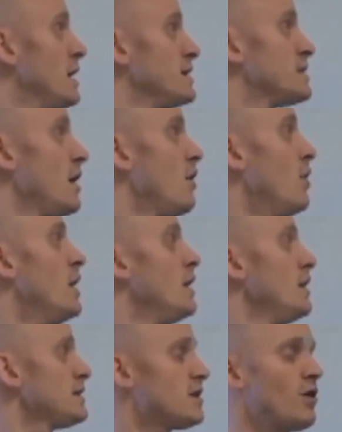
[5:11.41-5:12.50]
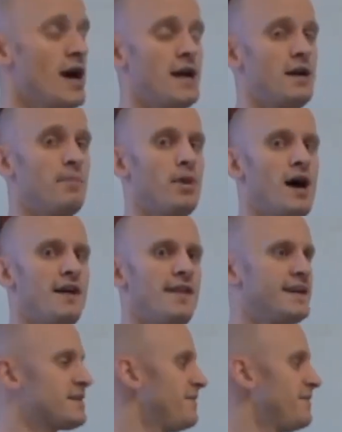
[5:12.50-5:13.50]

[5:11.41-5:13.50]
So let's go ahead and apply that